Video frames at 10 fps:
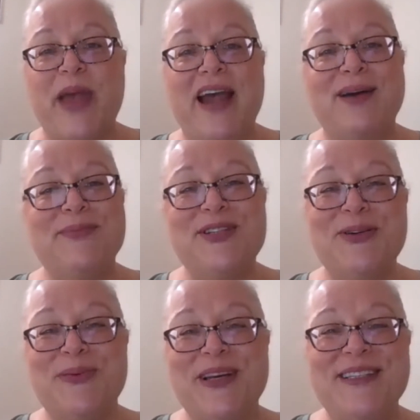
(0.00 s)
Back up
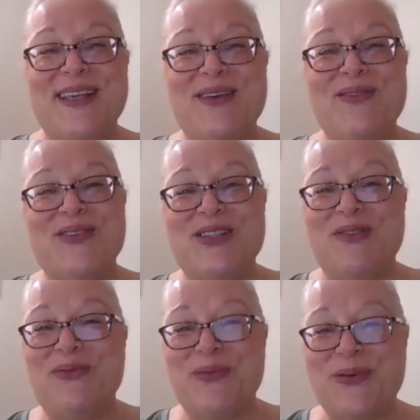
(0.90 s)
2 weeks and give
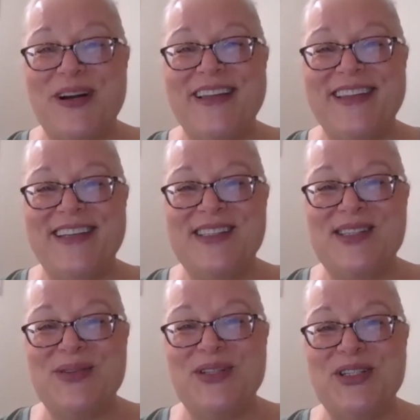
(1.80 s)
yourself a warning that
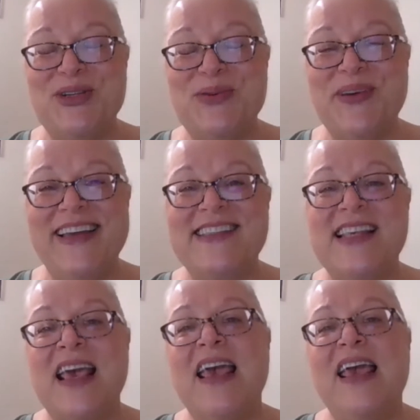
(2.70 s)
it's due in 2 weeks.